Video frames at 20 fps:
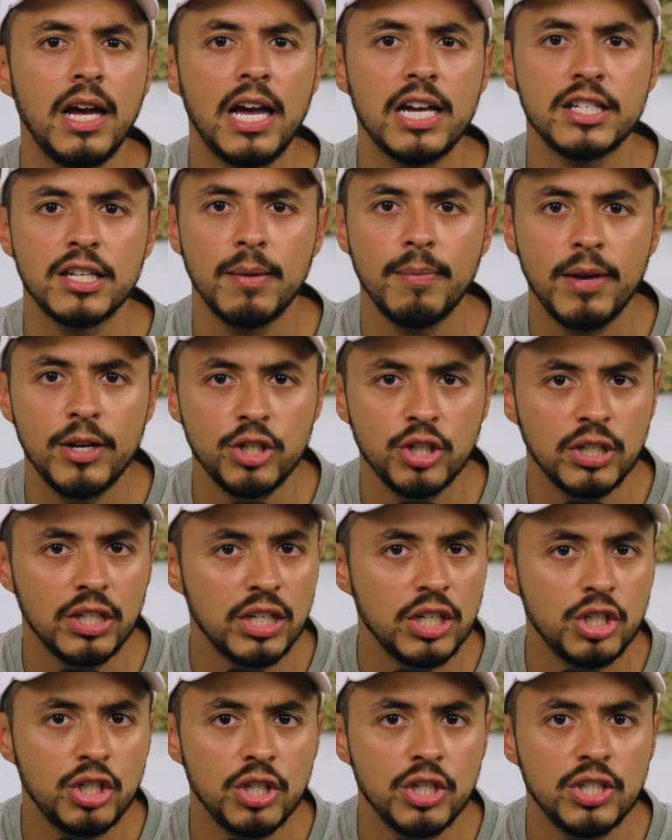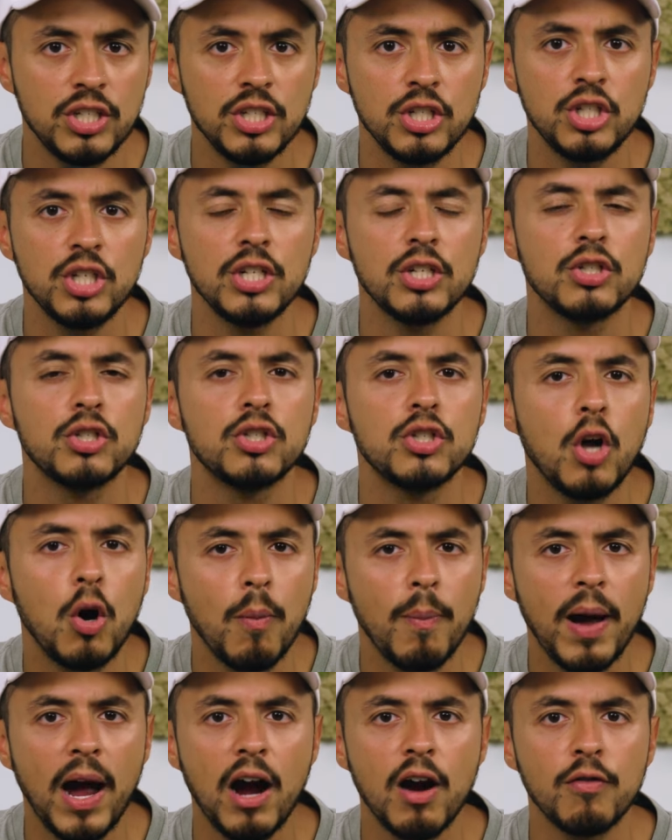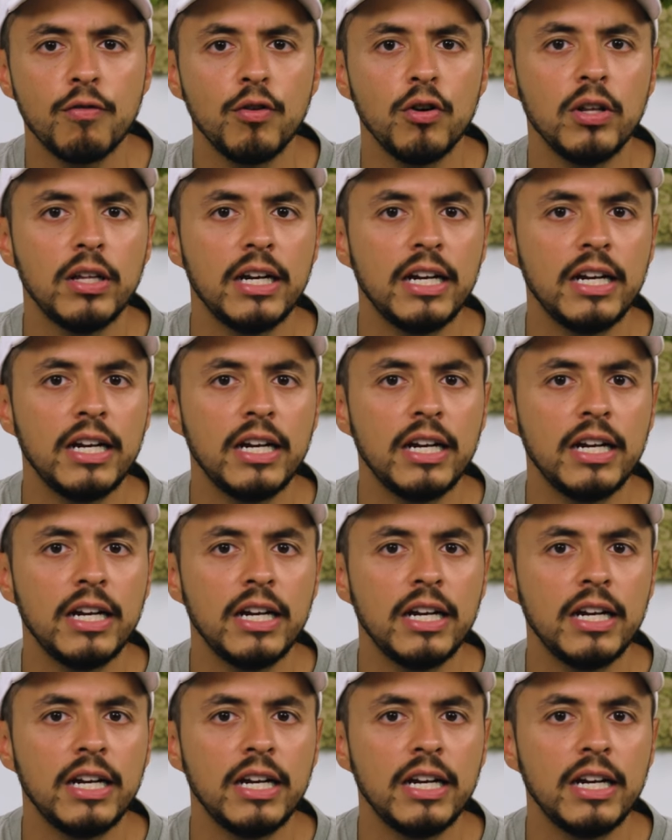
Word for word: As I mentioned, EGCG is so powerful.